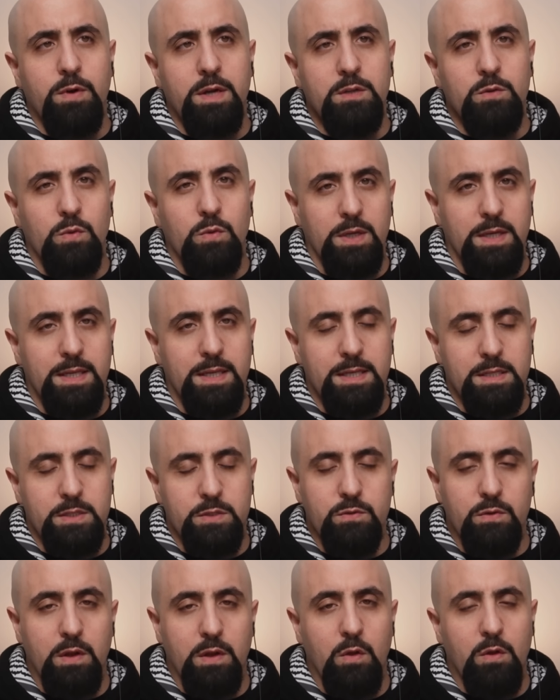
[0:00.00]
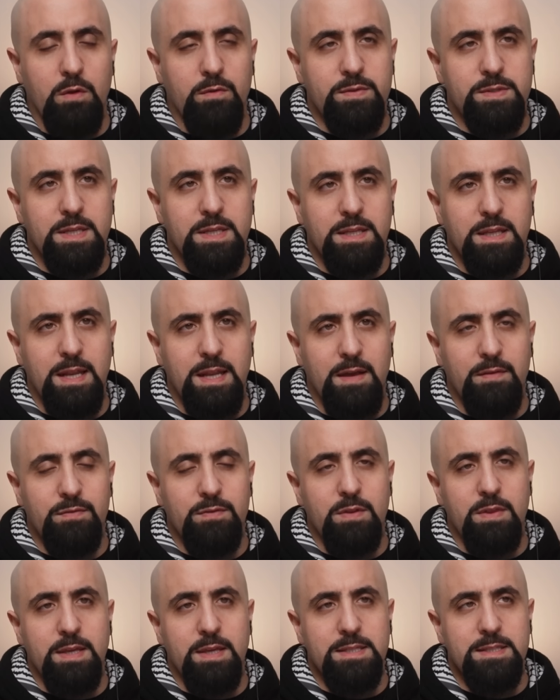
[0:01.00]
right wing in Israel. All of a sudden,
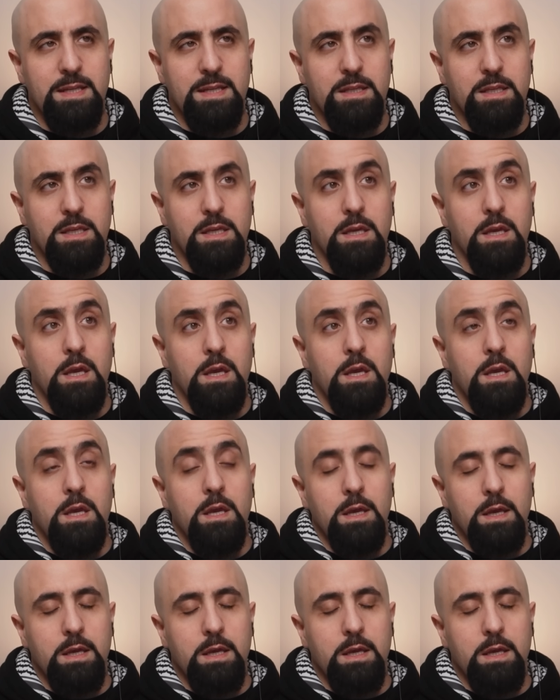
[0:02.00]
after they said he